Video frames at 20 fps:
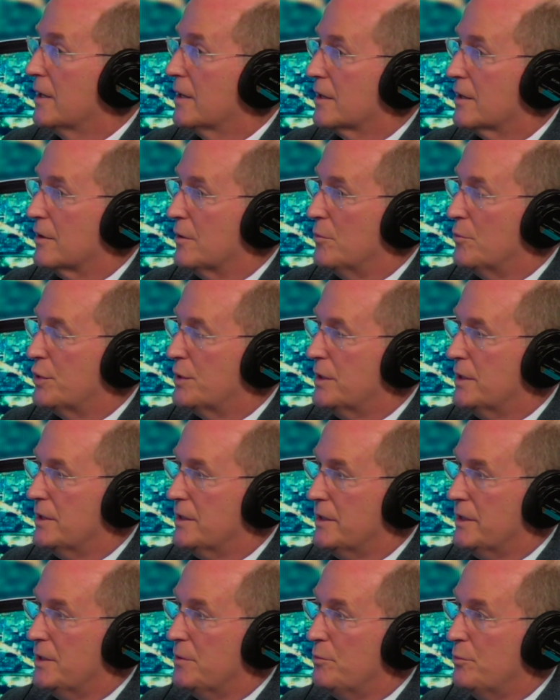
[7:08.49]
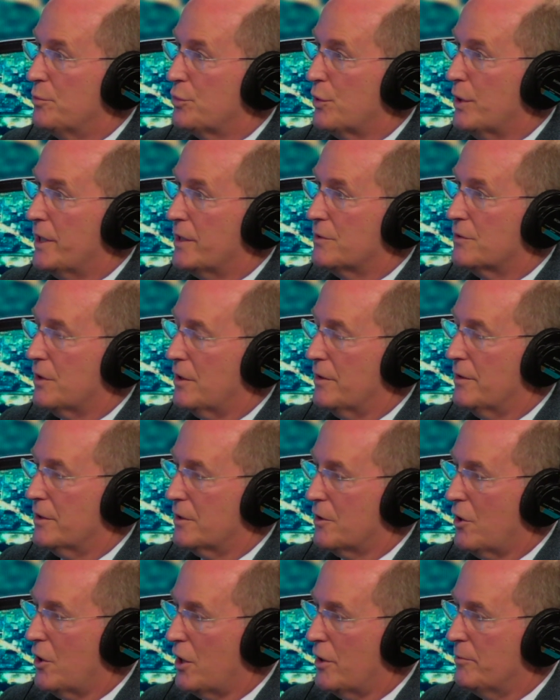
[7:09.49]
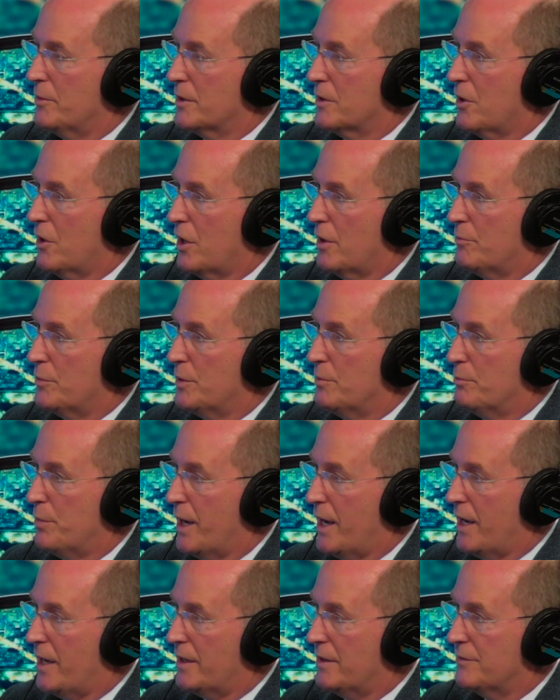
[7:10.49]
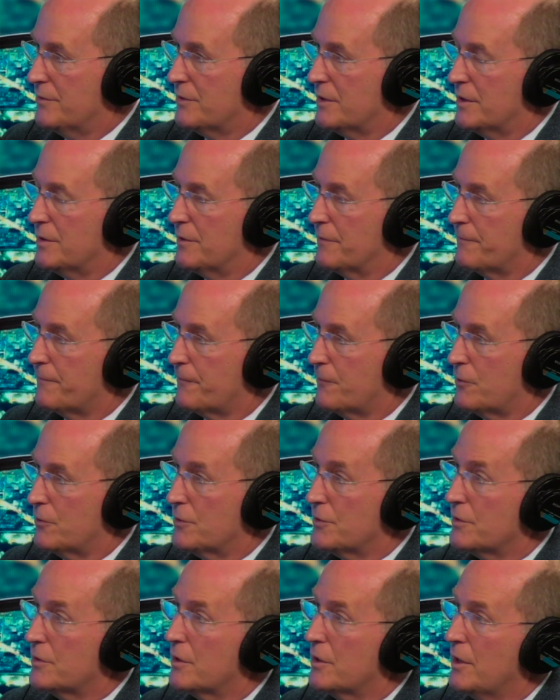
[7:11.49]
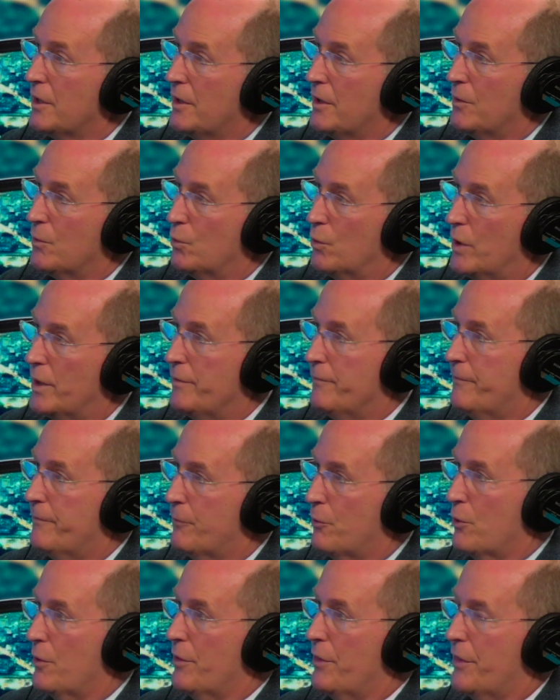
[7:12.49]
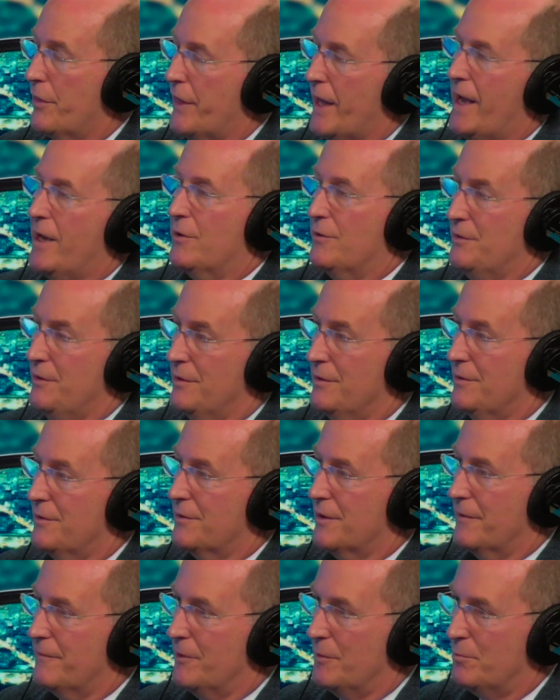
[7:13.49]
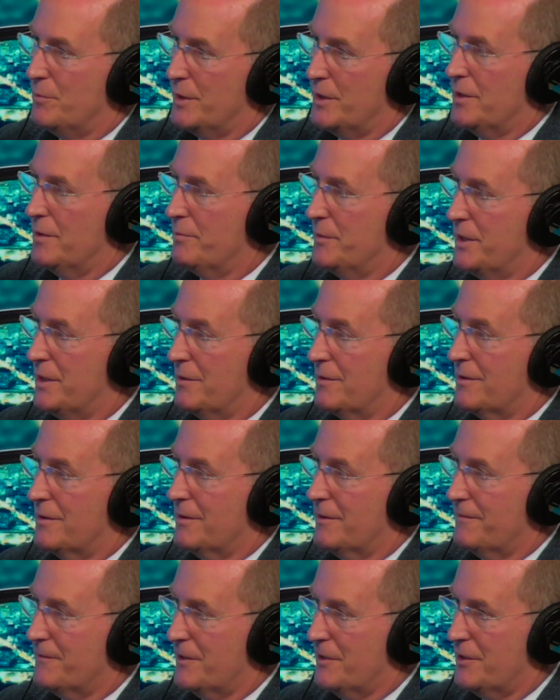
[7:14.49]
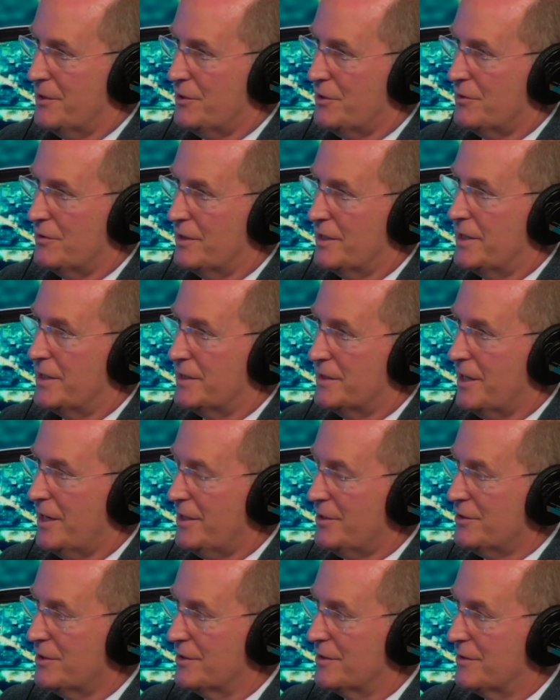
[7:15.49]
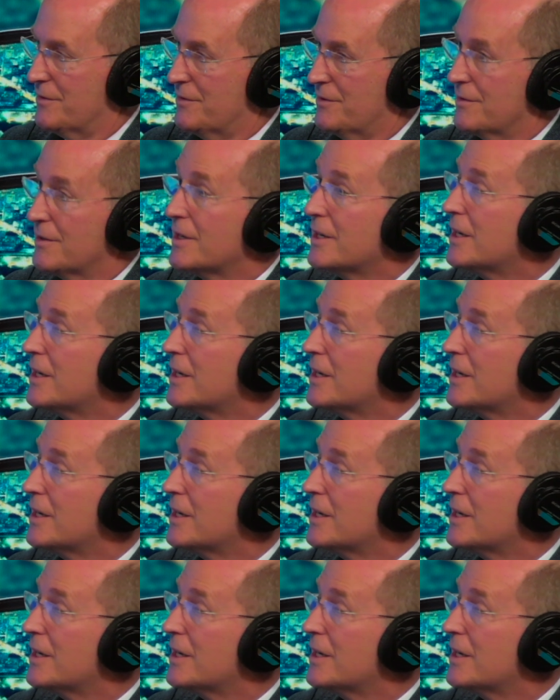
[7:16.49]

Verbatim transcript: completely breaks all the carbon carbon bonds in the first one four thousandths of a millimeter of tissue that it touches.